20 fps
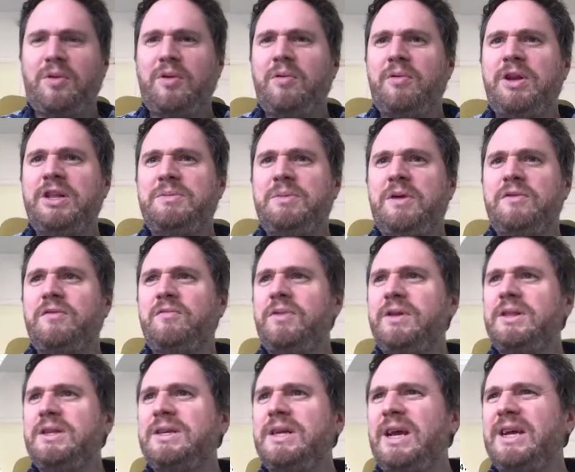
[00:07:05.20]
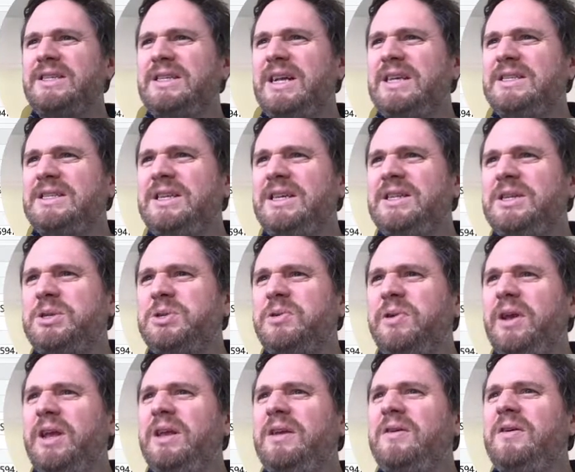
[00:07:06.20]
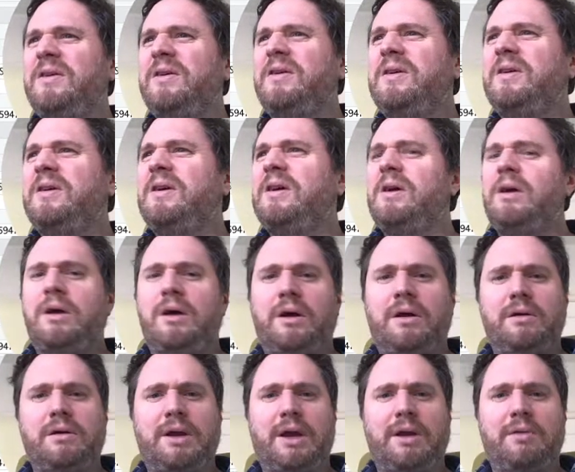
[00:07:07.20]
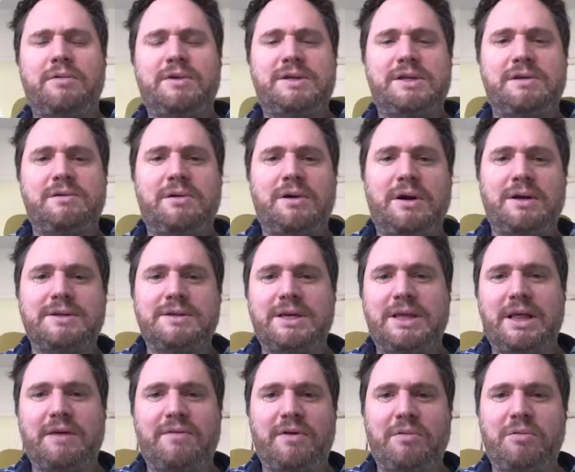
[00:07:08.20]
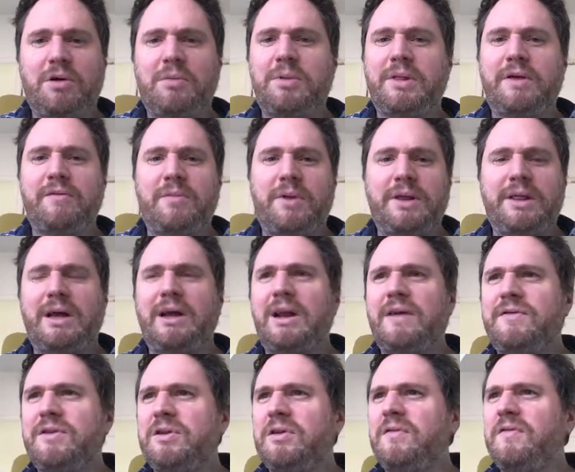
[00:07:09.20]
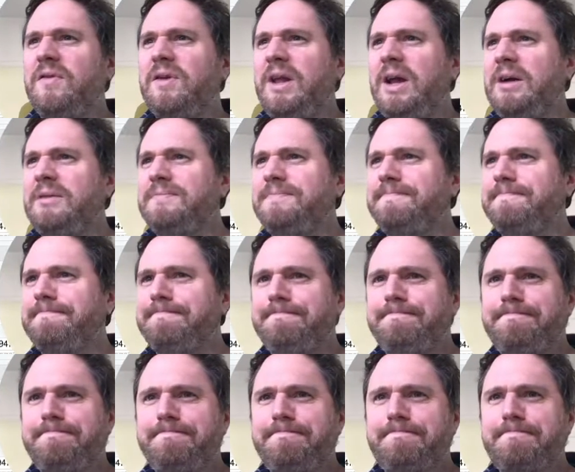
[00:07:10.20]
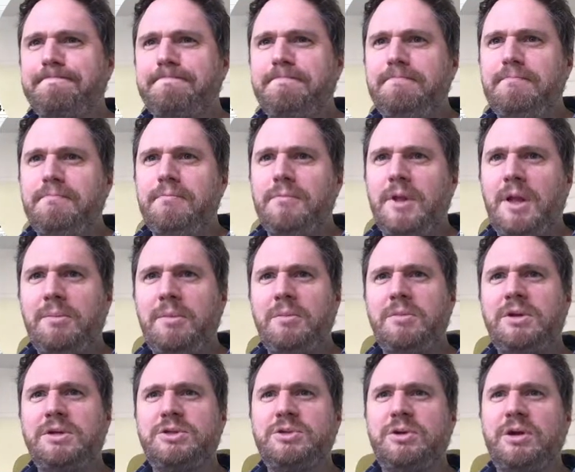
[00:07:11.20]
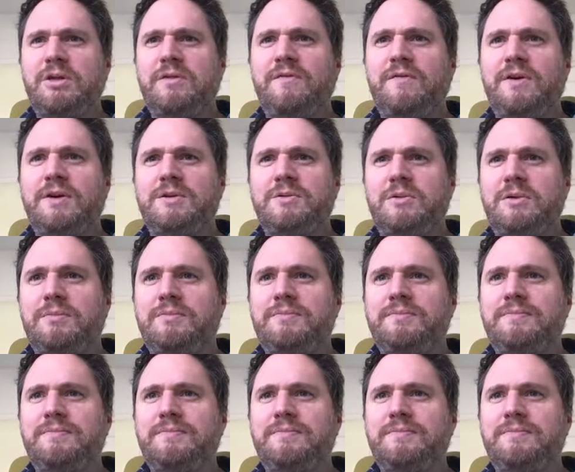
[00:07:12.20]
Need to be able to read the text and see the tree. Okay, we still can't see that very well, but never mind, that'll have to do for now. Maybe let's try the first one.